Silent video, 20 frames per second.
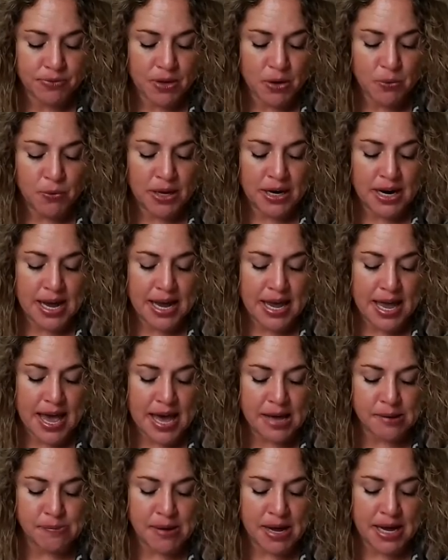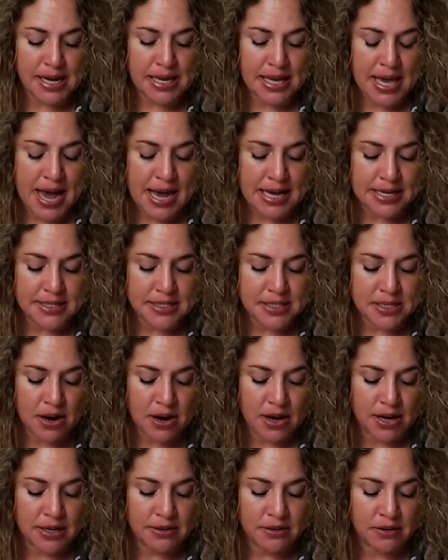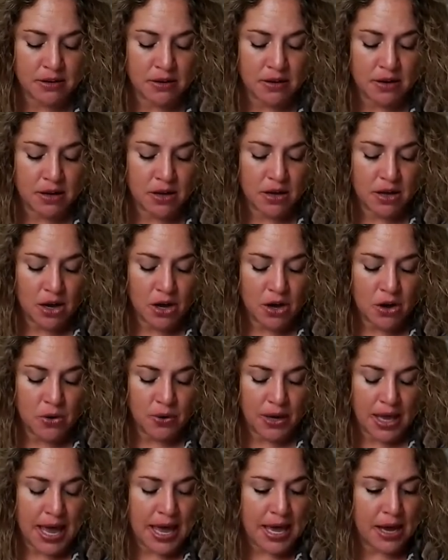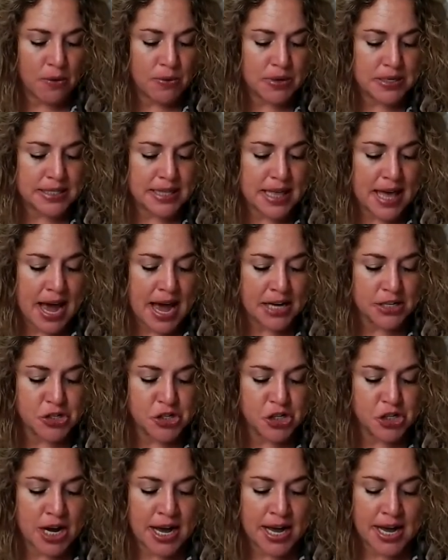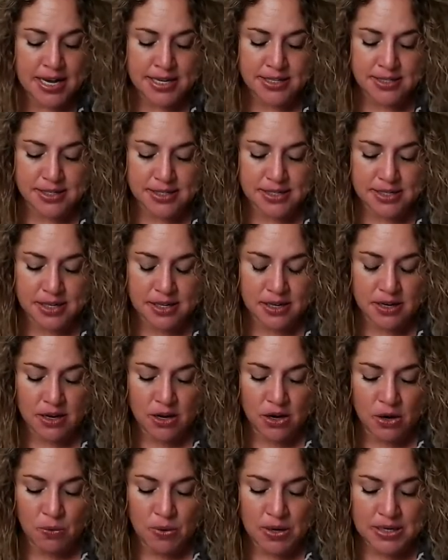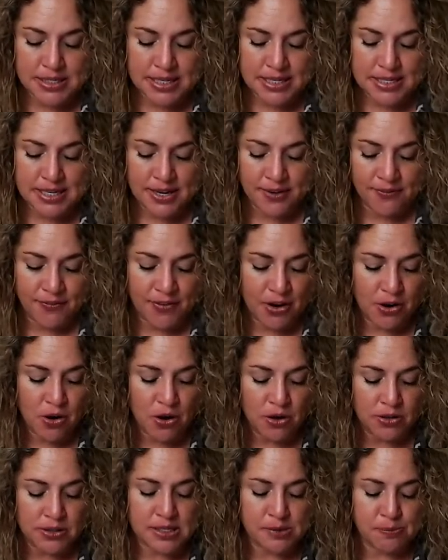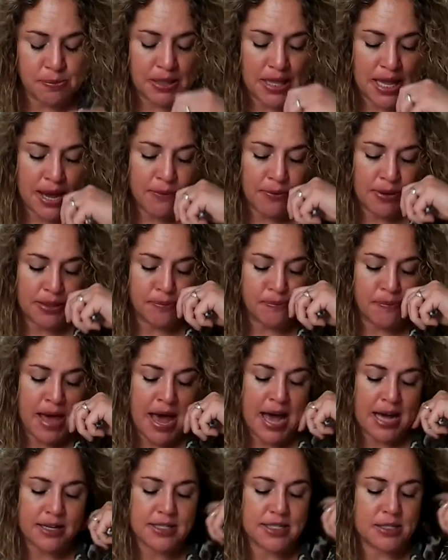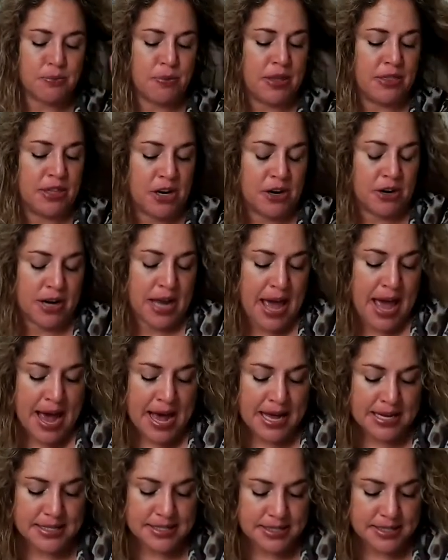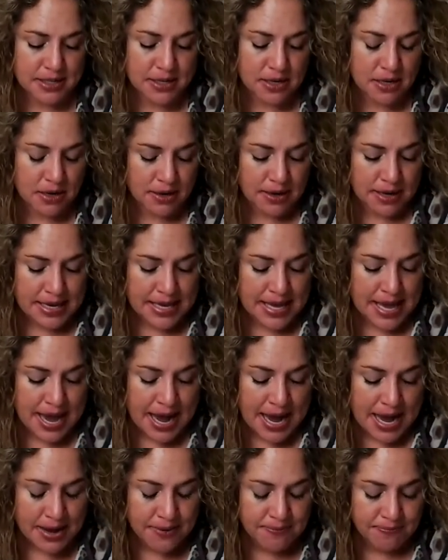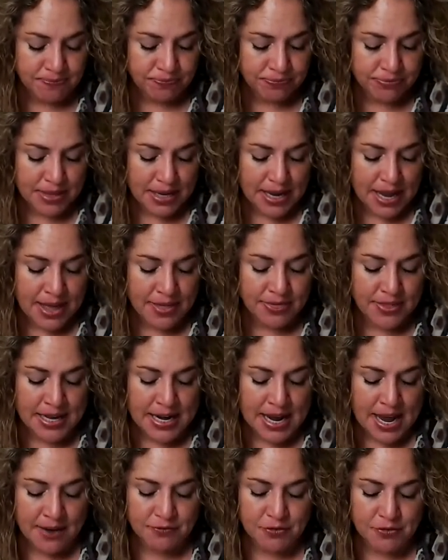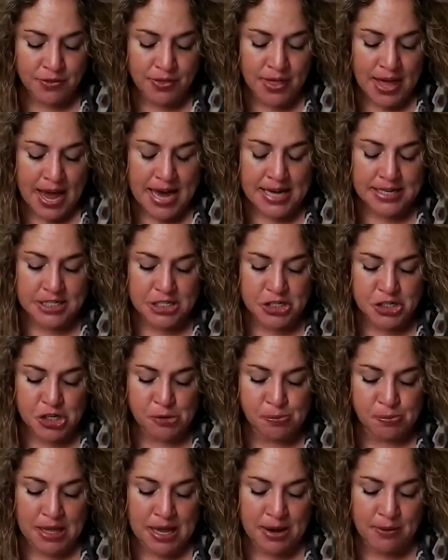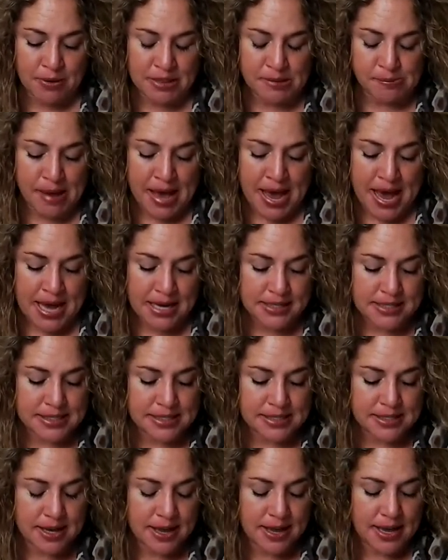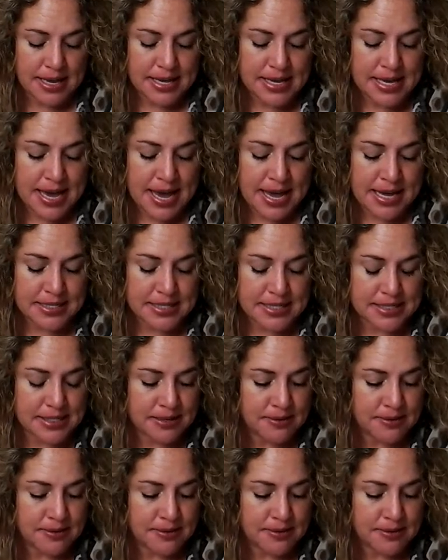When I had my cast on. Okay. Was that just, was it difficult to play with Max with your cast? Yeah. And then after that, did you play with Max? Yes.